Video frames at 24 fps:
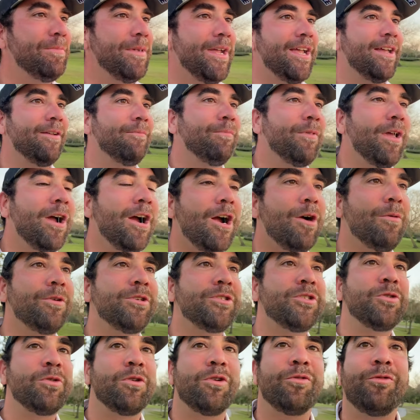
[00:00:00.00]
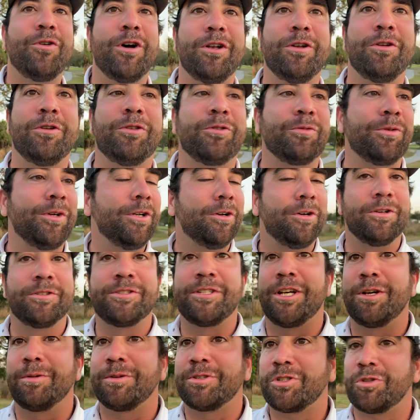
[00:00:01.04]
man. All right, we're just doing a fun little three holes
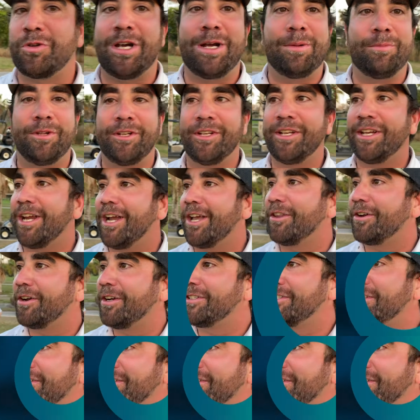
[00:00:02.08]
here. We're scrambling together as